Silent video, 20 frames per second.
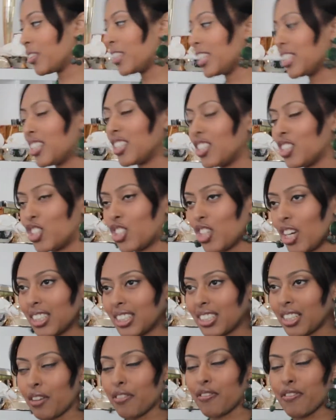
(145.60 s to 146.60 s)
This is
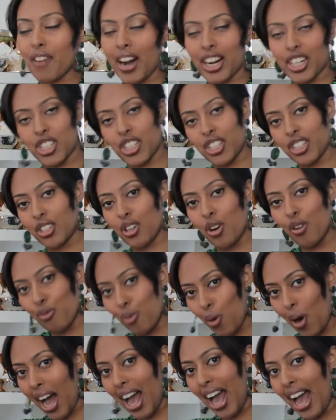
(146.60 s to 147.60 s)
just a fraction of
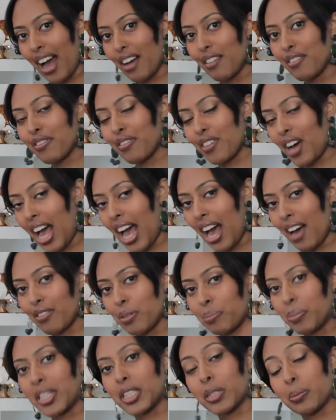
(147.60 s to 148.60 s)
what I have. I have a
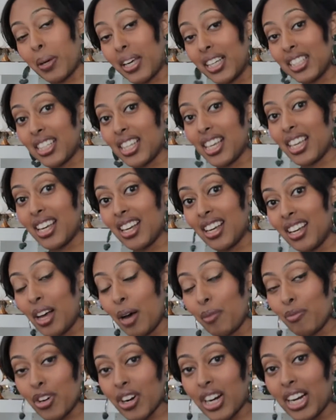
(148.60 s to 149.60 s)
big space here.
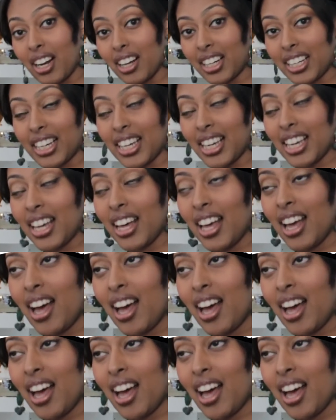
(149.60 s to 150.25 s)
I'm very lucky.